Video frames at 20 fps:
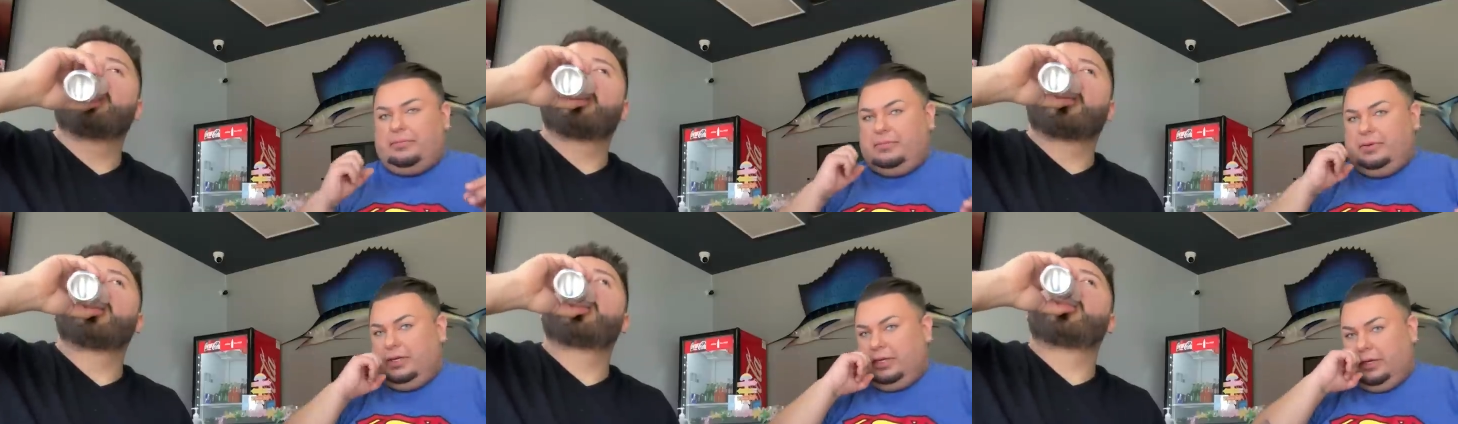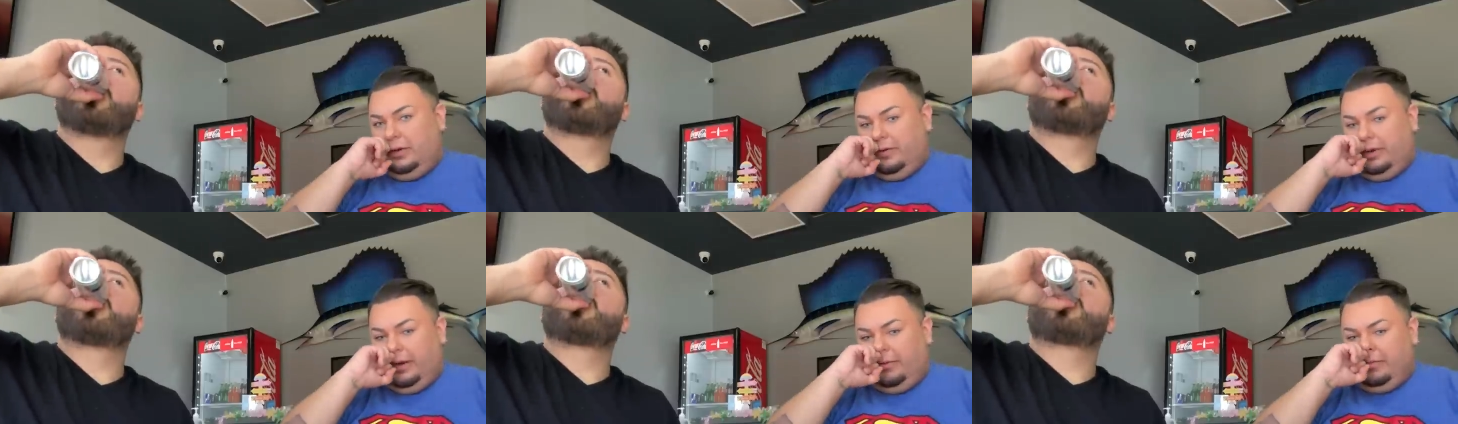Speaker 1: you
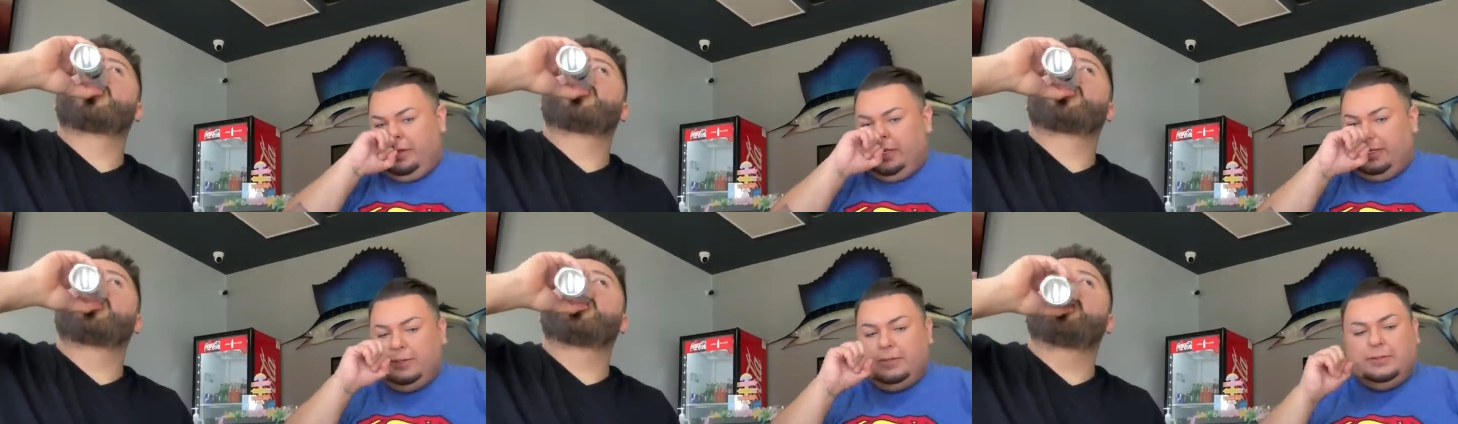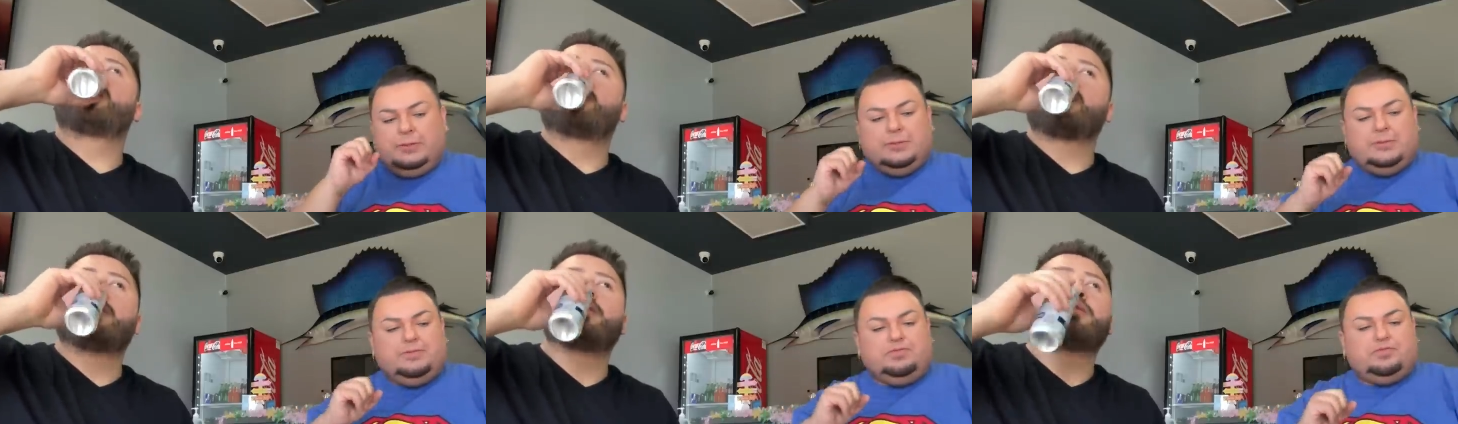know what I mean?
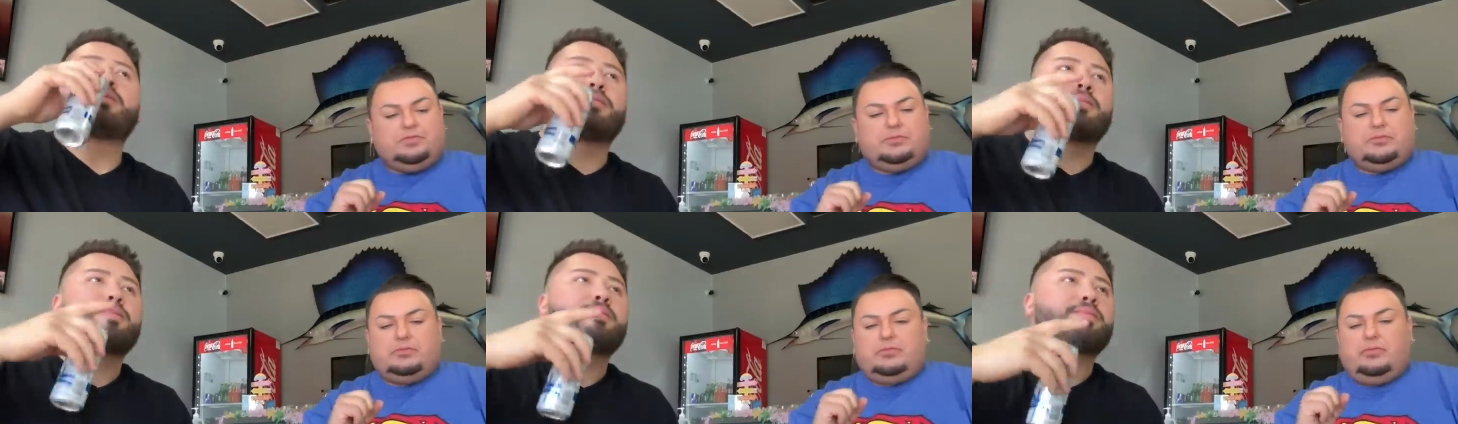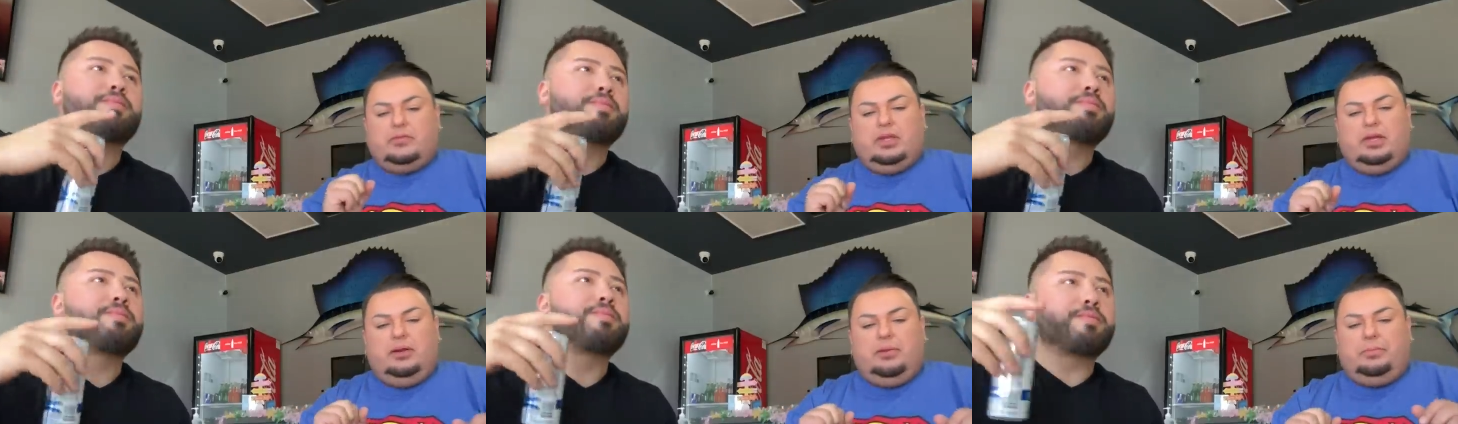
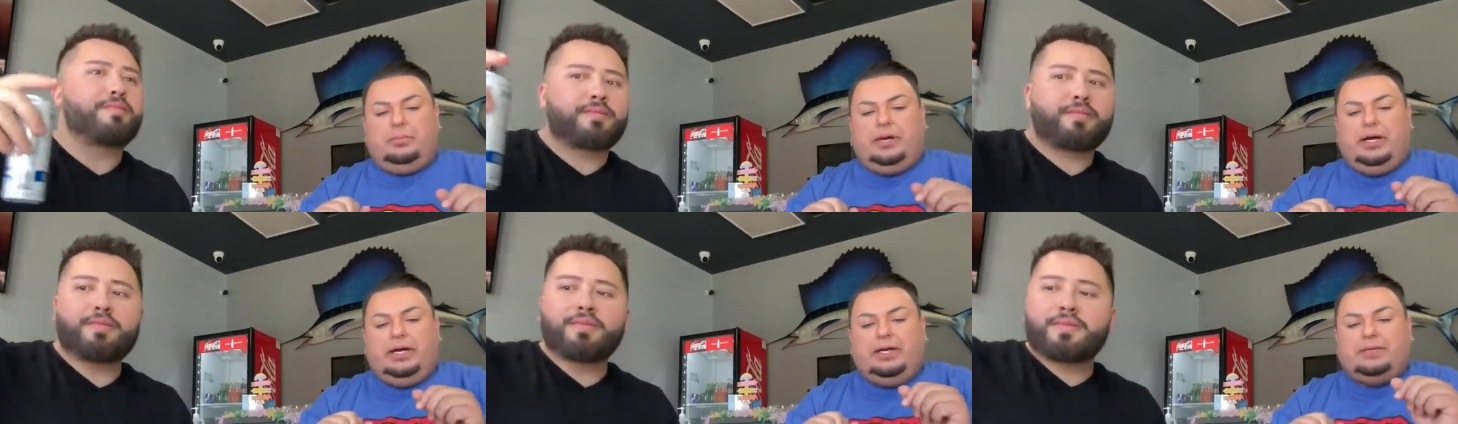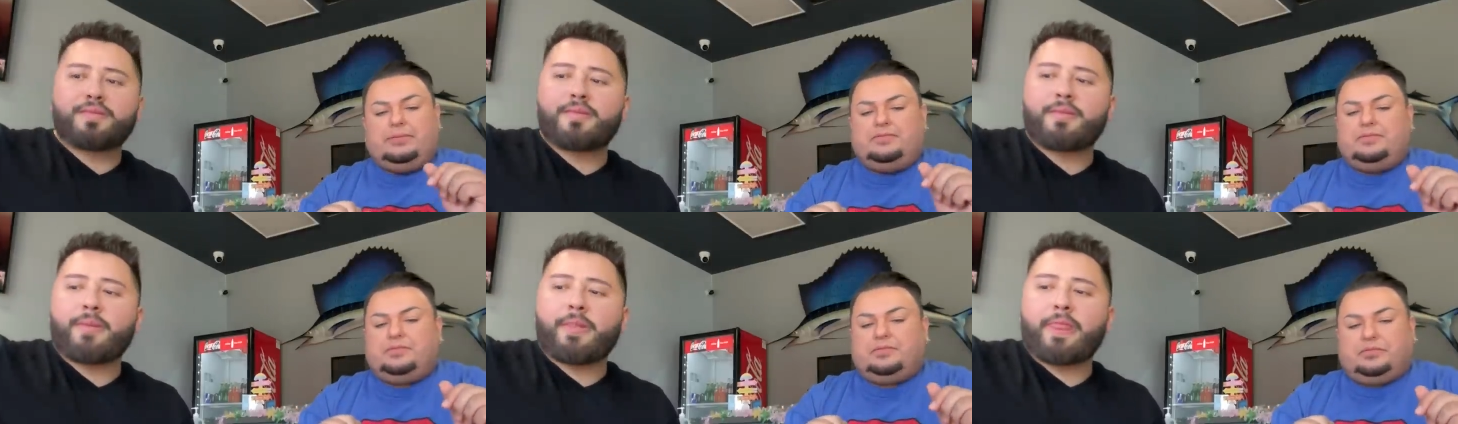
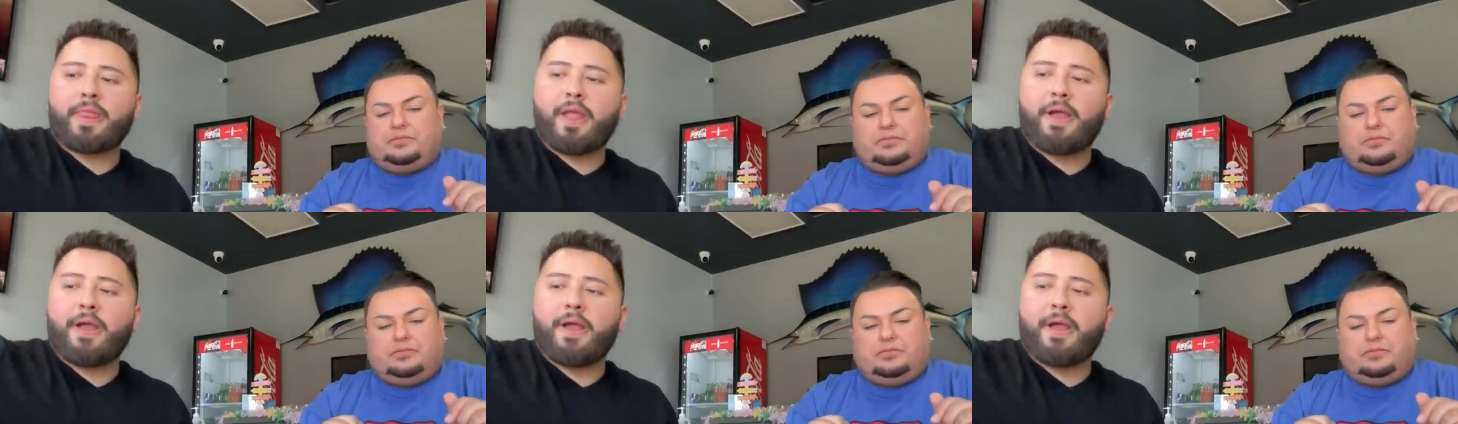But